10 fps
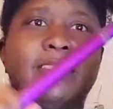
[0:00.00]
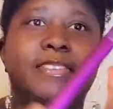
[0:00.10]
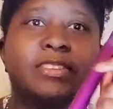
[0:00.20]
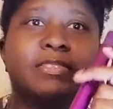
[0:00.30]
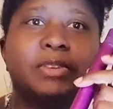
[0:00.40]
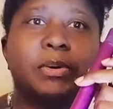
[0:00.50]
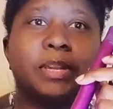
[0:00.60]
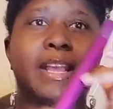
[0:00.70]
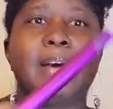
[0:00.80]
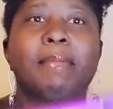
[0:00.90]
You just fold
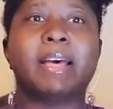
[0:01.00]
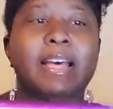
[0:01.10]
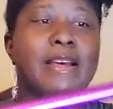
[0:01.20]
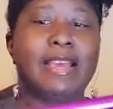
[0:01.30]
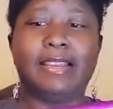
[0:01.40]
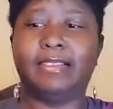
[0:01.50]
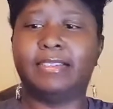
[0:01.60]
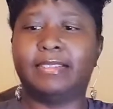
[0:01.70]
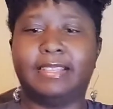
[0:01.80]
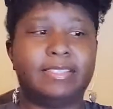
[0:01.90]
it up and then
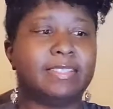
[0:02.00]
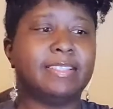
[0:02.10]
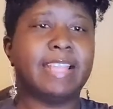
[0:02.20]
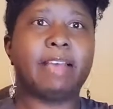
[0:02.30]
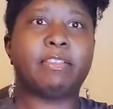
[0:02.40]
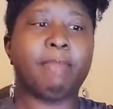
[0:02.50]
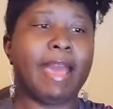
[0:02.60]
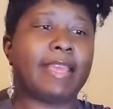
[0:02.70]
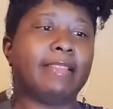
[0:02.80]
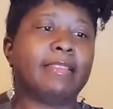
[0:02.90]
it just snaps
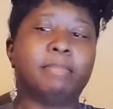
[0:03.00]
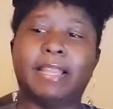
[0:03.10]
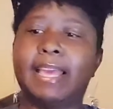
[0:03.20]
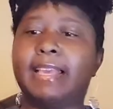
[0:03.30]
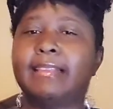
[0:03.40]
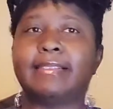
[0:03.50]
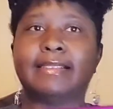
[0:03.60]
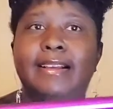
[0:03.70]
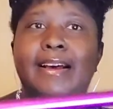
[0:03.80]
back into place.